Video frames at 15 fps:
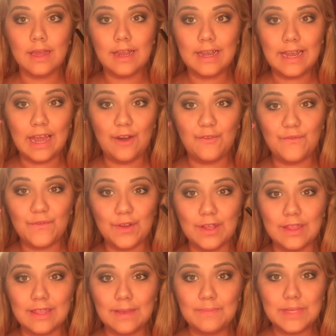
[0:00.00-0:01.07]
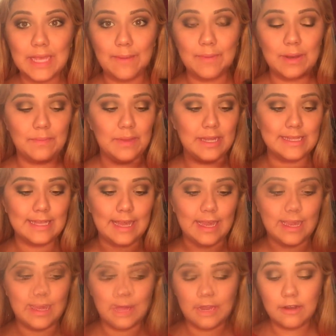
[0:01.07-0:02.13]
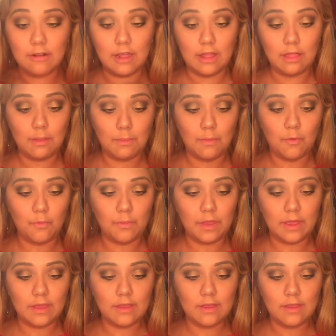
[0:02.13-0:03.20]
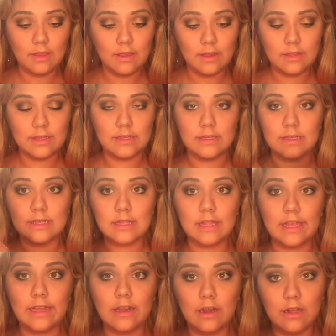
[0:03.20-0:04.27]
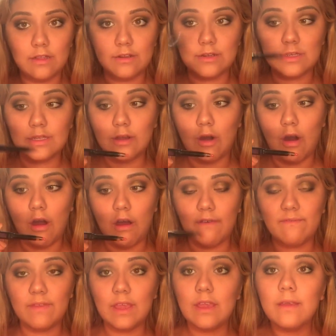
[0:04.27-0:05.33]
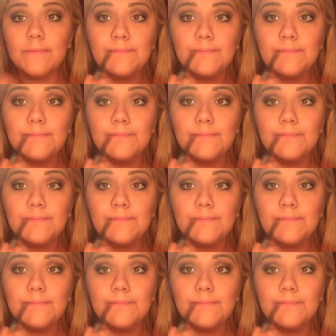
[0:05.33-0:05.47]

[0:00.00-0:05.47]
Now for lips, I'm going to be Take Liner at the moment. This is Clean Colors Coffee.